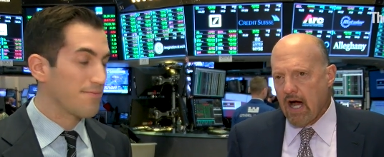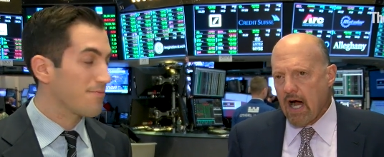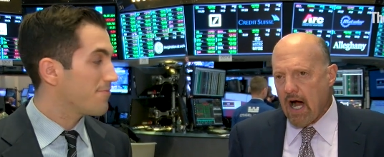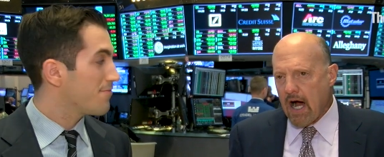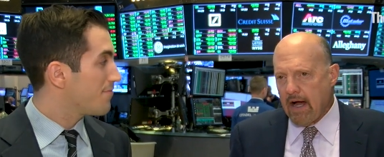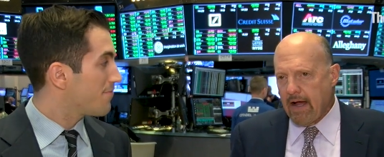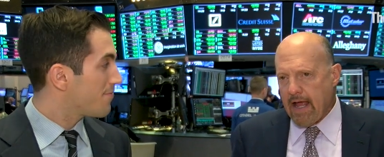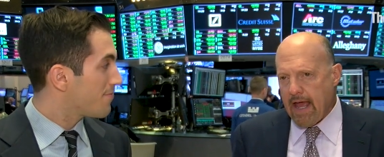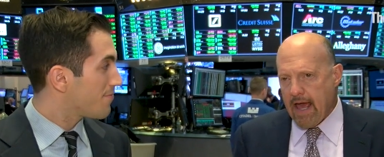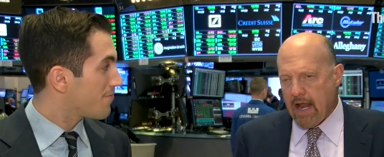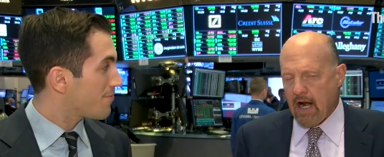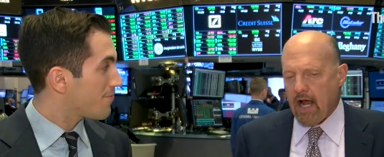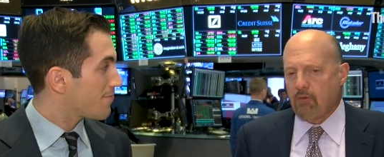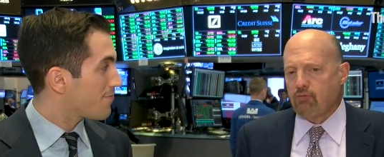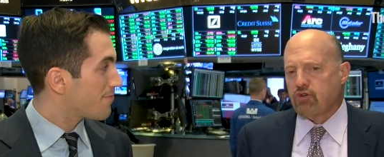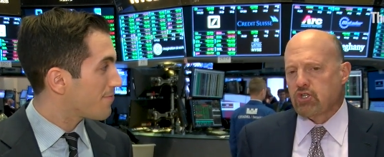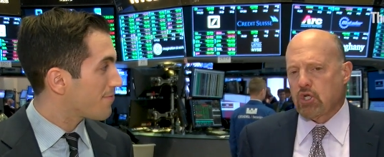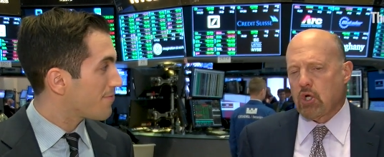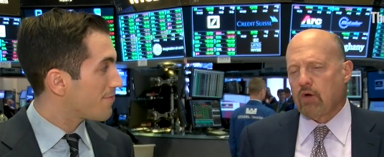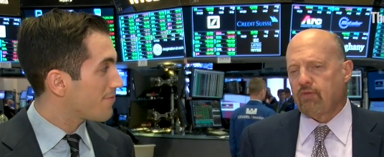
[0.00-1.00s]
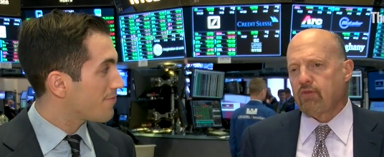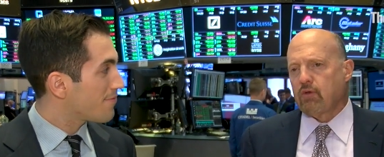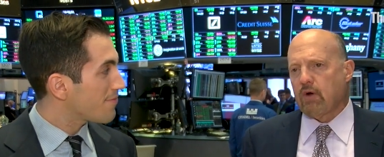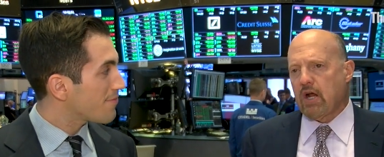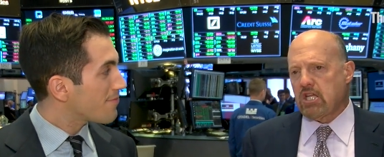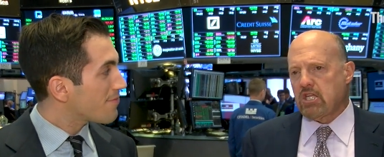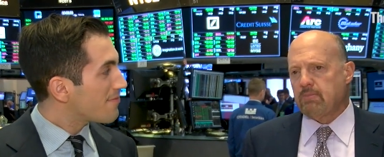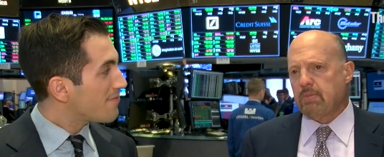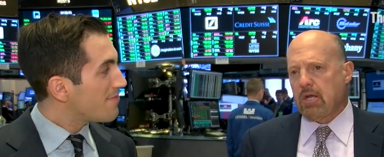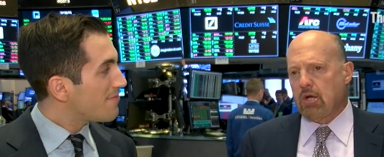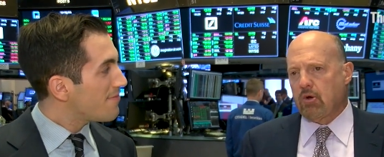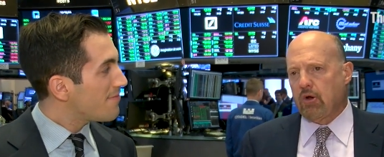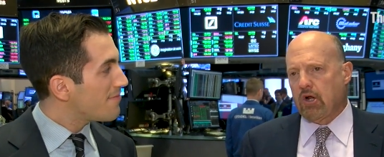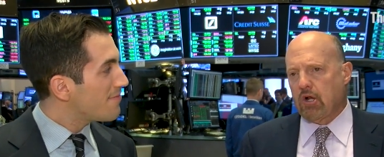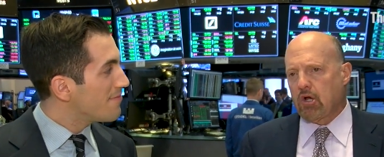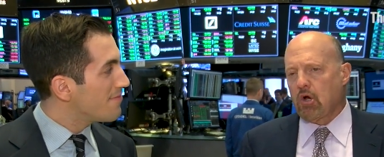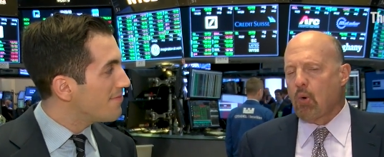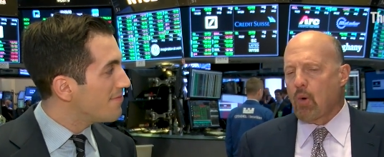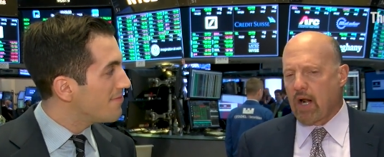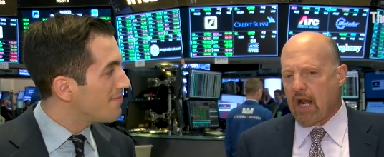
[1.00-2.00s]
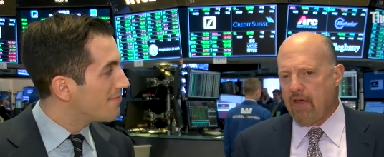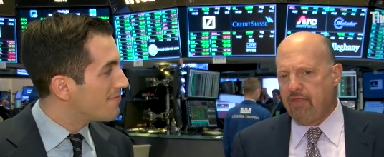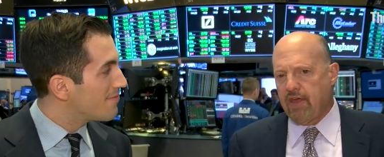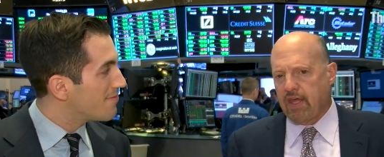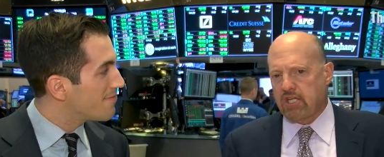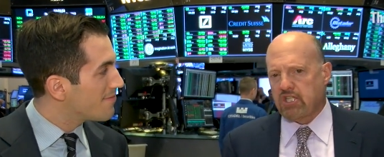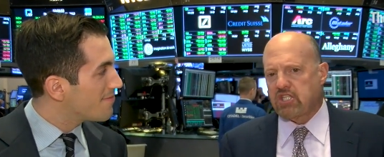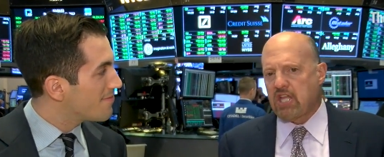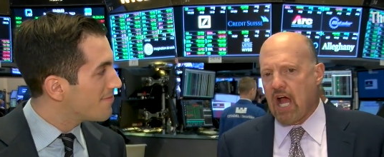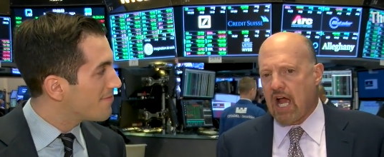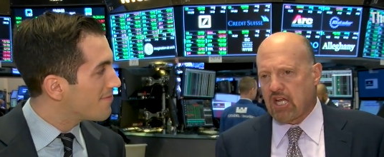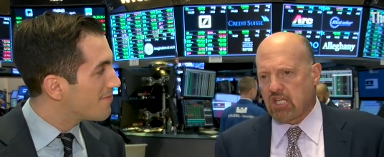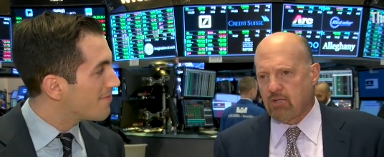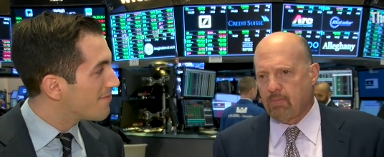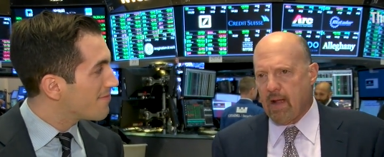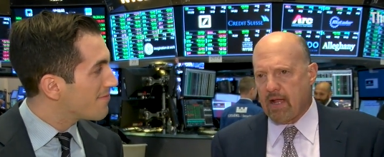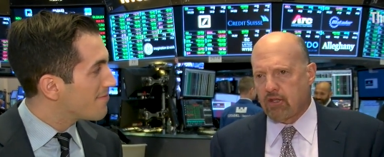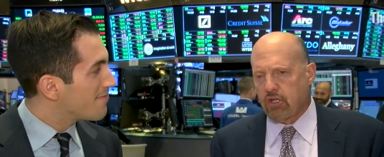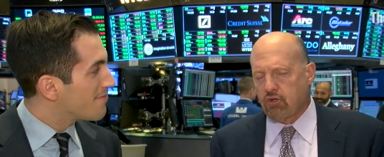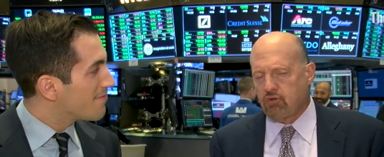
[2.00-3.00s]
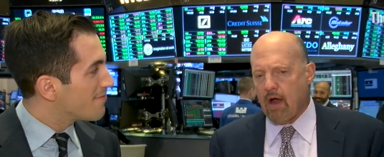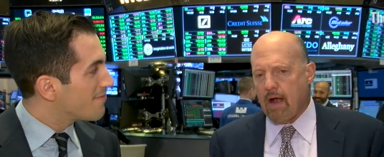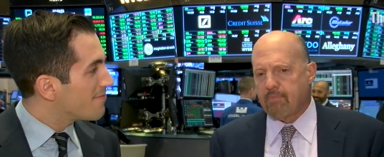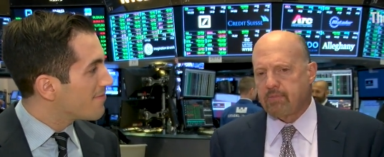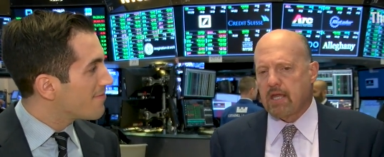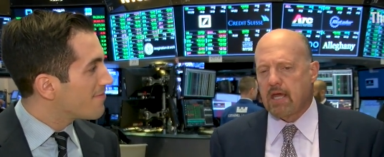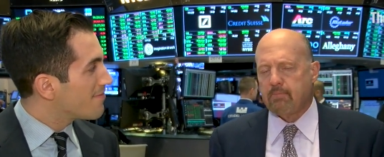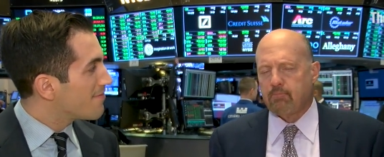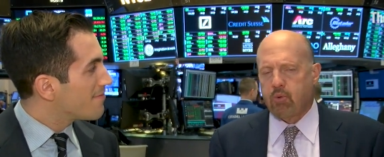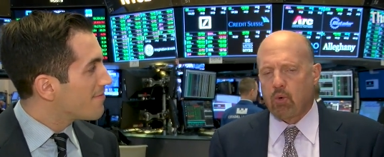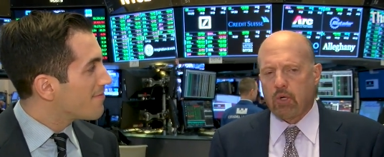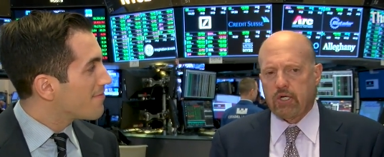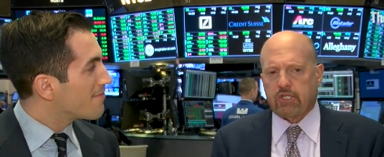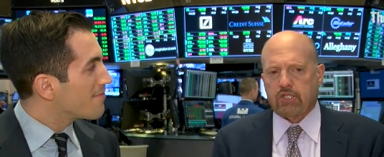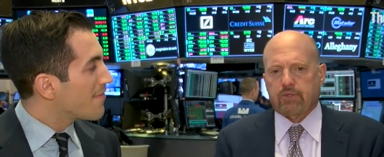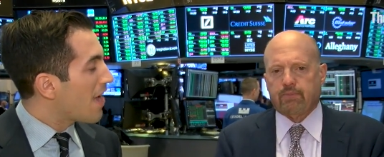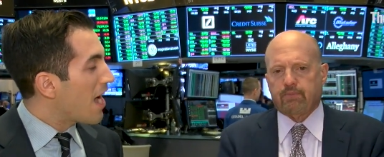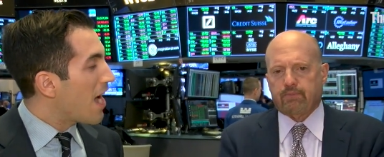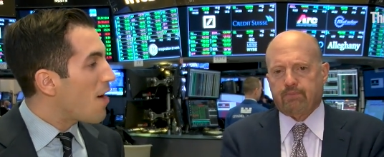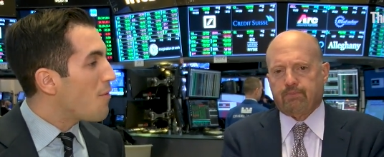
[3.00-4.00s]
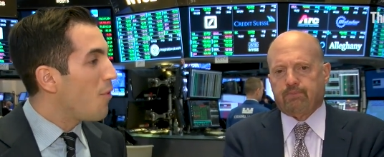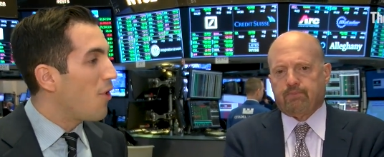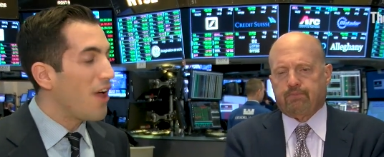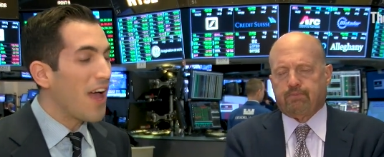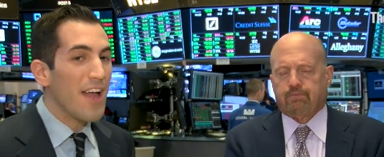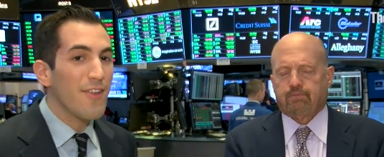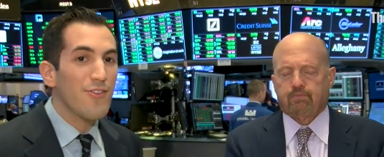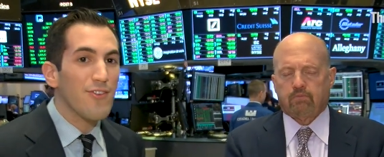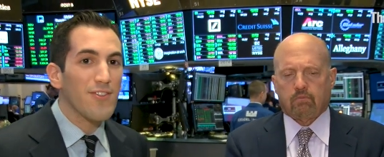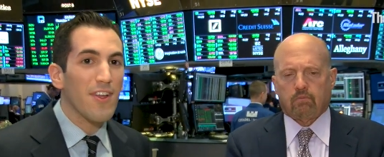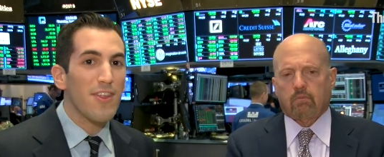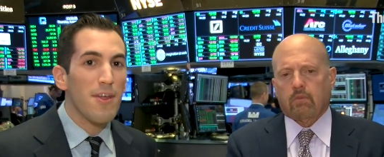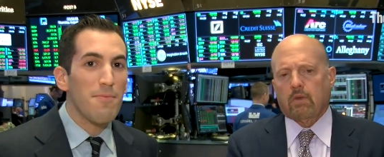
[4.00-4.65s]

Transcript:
Speaker 1: uh, and I reserve the right to be critical when I think a stock is about to drop 10 points.
Speaker 2: Well, and just